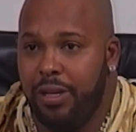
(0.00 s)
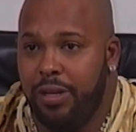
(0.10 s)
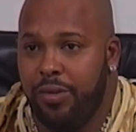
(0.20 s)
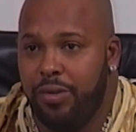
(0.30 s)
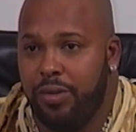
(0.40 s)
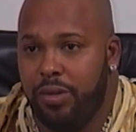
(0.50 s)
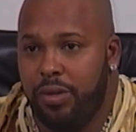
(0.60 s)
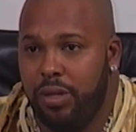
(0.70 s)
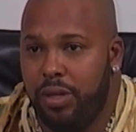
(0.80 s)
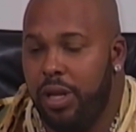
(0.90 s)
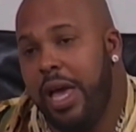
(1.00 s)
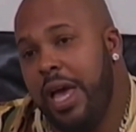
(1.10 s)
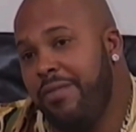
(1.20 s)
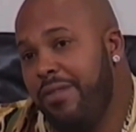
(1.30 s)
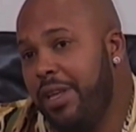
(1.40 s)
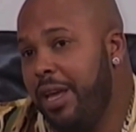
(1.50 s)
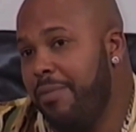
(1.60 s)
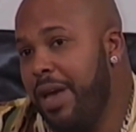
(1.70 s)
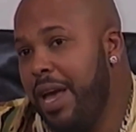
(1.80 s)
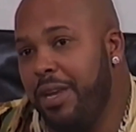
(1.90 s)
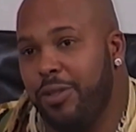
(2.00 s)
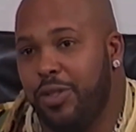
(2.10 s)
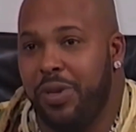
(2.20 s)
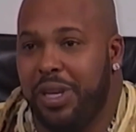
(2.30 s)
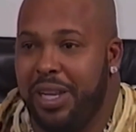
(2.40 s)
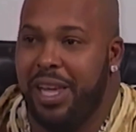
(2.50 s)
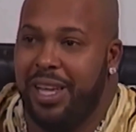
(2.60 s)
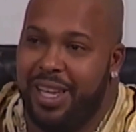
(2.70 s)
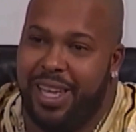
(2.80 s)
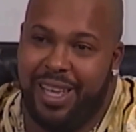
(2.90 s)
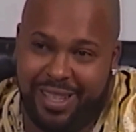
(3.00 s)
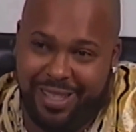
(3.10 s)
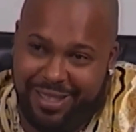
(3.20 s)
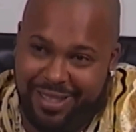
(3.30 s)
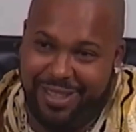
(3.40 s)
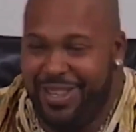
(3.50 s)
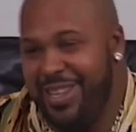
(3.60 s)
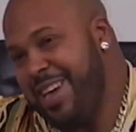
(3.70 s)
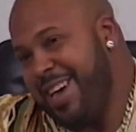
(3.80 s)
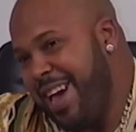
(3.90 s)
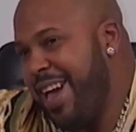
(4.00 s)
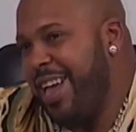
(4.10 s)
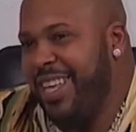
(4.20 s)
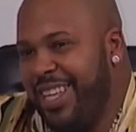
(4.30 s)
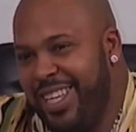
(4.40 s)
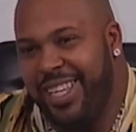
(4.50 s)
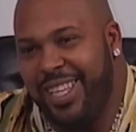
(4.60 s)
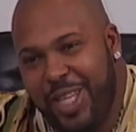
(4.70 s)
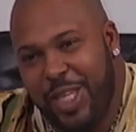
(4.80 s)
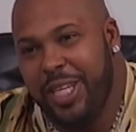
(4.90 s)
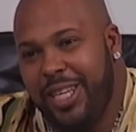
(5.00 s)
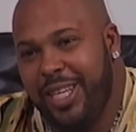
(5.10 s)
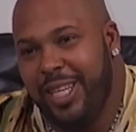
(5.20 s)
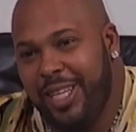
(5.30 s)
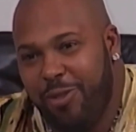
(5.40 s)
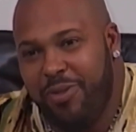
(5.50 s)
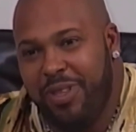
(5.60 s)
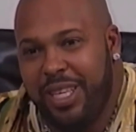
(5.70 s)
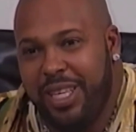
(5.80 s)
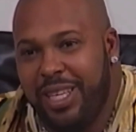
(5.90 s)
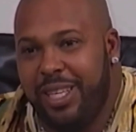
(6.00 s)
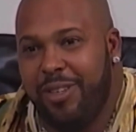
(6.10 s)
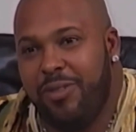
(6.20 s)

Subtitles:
that's all the bodyguard got to say is he was using 380 bullets in his 9mm.